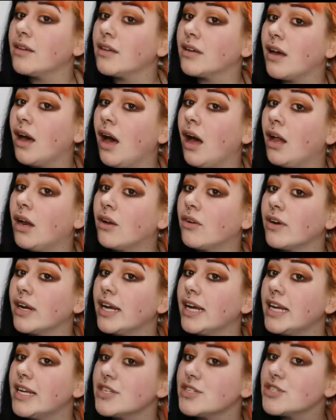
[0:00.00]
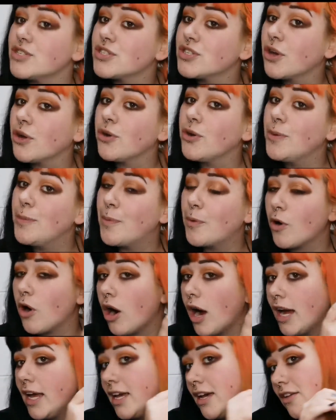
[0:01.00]
the colouring is so
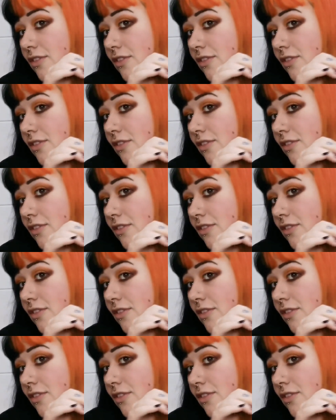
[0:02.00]
bright